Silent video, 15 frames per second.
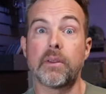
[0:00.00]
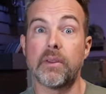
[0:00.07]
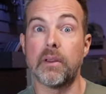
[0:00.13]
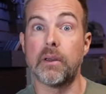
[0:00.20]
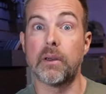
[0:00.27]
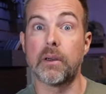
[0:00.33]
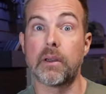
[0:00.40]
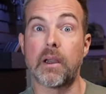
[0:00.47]

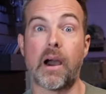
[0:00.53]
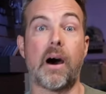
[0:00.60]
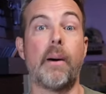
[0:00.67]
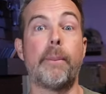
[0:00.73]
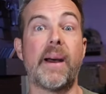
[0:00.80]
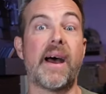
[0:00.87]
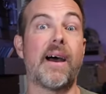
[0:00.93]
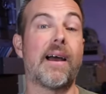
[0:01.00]
the
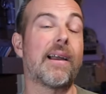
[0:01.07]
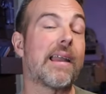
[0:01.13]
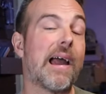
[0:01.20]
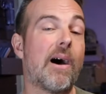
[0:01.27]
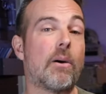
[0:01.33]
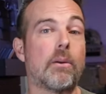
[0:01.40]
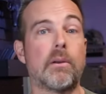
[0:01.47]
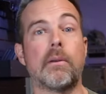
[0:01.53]
combat
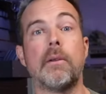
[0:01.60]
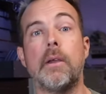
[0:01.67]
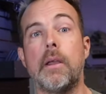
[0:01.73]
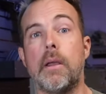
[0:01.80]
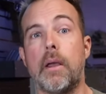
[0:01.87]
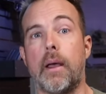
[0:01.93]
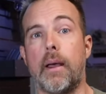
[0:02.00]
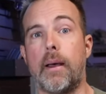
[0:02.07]
accountant,
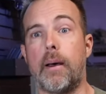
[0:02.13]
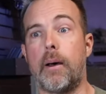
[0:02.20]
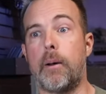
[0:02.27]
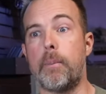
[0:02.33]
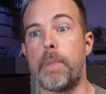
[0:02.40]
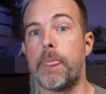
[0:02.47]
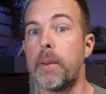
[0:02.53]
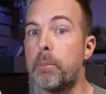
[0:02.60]

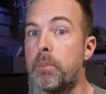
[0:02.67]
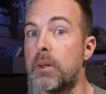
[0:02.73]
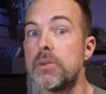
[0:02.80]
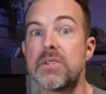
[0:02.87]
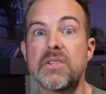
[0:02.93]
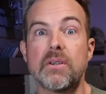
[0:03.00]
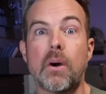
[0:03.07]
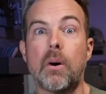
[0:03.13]
um,
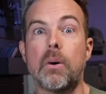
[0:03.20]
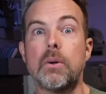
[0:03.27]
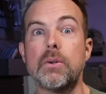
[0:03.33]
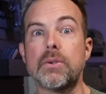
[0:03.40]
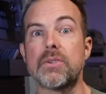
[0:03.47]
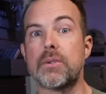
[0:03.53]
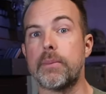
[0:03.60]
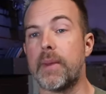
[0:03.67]
Bolts and
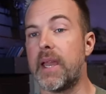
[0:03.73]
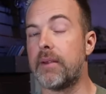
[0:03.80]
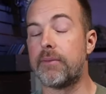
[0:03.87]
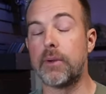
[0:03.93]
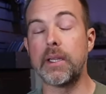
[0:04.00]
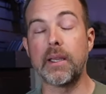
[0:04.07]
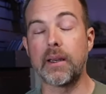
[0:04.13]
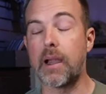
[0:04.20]
Holes, man,
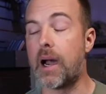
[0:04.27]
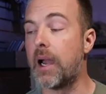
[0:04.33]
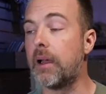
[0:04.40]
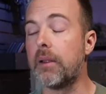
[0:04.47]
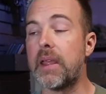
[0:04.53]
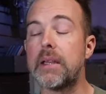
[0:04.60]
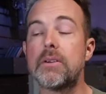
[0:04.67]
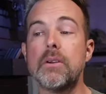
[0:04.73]
freaking
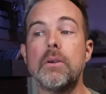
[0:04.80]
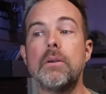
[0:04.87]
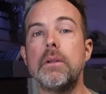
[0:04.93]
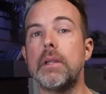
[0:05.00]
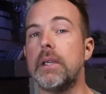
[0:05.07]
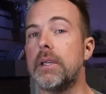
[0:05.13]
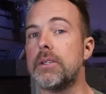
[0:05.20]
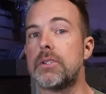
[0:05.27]
Kyle, that dude
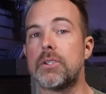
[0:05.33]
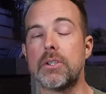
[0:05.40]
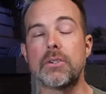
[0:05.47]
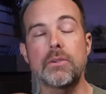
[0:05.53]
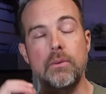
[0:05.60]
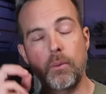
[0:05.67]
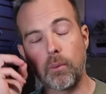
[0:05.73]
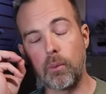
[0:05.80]
is
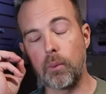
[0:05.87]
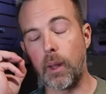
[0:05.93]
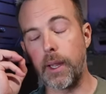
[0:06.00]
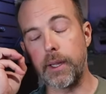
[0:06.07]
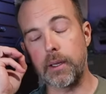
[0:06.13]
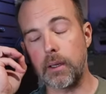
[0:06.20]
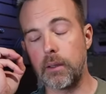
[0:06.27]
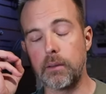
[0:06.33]
just
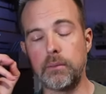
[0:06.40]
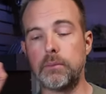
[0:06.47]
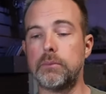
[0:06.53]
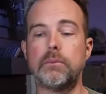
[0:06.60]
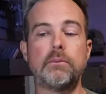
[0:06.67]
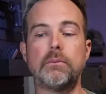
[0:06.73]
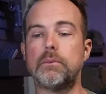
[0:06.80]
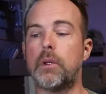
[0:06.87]
like
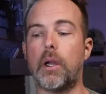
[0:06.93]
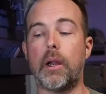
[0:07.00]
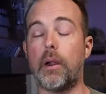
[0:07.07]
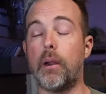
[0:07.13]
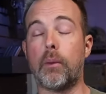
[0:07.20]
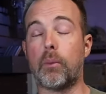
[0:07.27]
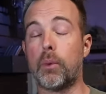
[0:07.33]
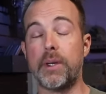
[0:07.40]
a
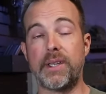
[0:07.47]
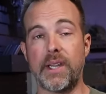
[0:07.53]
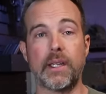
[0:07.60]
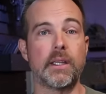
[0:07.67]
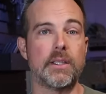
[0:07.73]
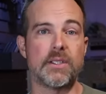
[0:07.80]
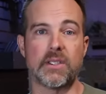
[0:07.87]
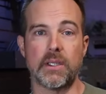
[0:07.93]

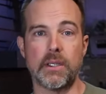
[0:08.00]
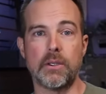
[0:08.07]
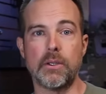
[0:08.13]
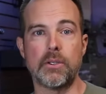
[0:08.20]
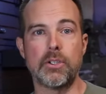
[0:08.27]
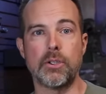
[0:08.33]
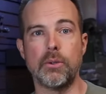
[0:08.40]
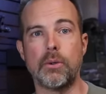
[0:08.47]
ridiculously
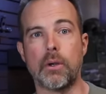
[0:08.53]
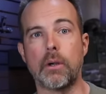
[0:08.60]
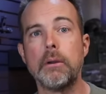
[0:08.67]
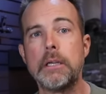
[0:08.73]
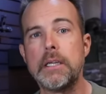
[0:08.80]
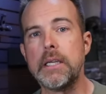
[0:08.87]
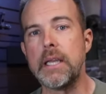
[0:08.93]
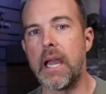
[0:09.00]
good shooter.
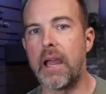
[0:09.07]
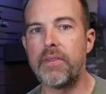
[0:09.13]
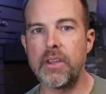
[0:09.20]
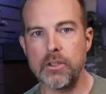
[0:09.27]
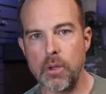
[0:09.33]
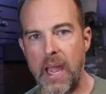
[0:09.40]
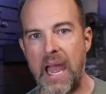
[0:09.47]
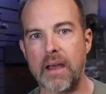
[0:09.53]
And
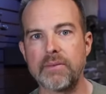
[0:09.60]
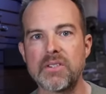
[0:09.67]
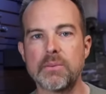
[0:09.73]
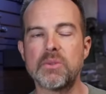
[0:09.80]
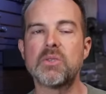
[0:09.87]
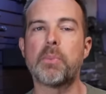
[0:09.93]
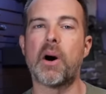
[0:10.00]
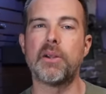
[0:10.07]
then you have
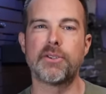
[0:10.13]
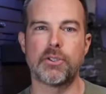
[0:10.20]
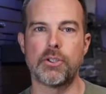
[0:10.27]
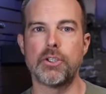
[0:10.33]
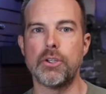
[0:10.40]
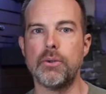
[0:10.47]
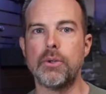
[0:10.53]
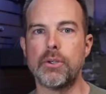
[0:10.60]
some
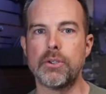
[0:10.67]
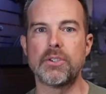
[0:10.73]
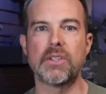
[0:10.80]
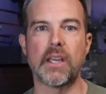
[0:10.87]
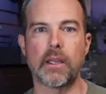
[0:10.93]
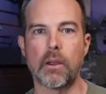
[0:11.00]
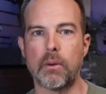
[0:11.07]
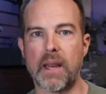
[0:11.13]
sponsored shooters
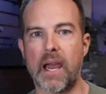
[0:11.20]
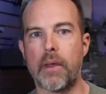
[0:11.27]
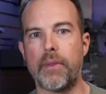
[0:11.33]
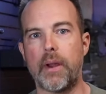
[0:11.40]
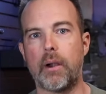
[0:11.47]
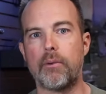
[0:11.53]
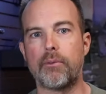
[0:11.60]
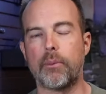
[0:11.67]
that go down
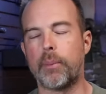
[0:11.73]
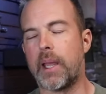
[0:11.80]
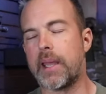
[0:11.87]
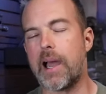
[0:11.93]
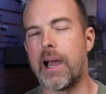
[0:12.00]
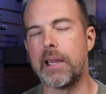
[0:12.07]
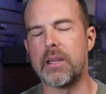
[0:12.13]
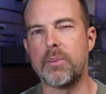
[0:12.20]
there from
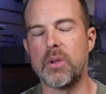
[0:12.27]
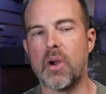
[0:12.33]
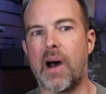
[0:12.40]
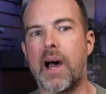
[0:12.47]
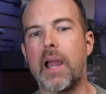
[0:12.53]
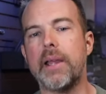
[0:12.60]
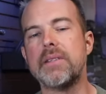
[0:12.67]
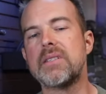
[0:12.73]
like I W
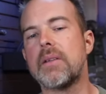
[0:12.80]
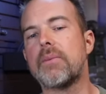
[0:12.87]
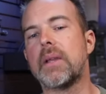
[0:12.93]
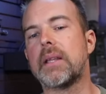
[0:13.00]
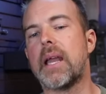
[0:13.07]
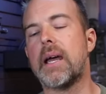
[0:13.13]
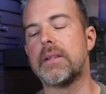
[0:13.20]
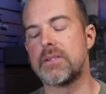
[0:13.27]
I and stuff
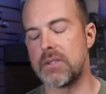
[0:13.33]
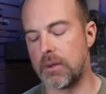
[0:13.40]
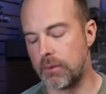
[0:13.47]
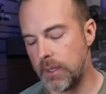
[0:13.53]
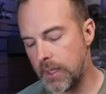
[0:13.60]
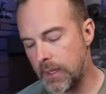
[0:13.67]
like that. So